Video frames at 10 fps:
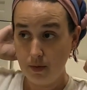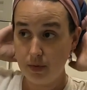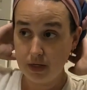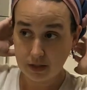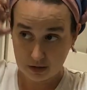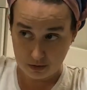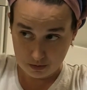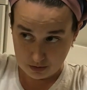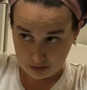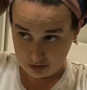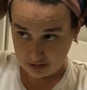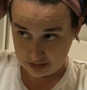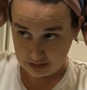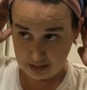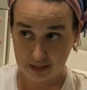But so
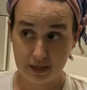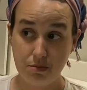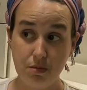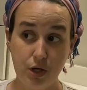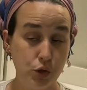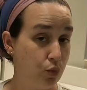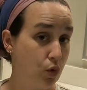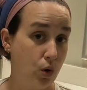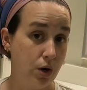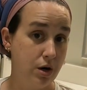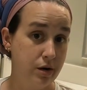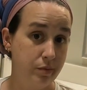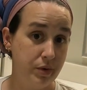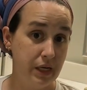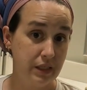this is a much more
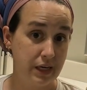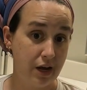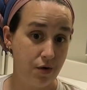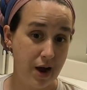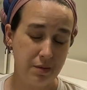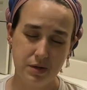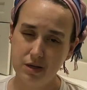me style wrap.